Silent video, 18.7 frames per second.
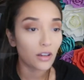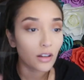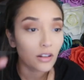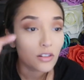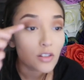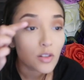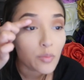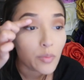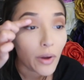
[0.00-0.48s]

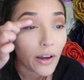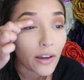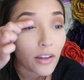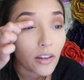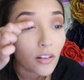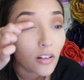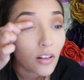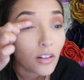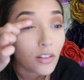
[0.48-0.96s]
and just
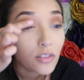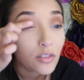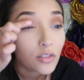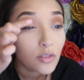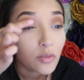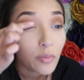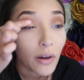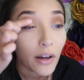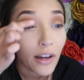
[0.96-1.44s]
pack it
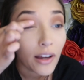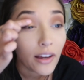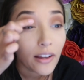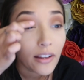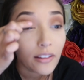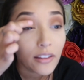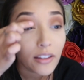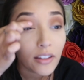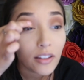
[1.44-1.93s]
onto
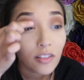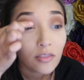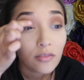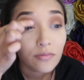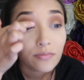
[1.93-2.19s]
my lid.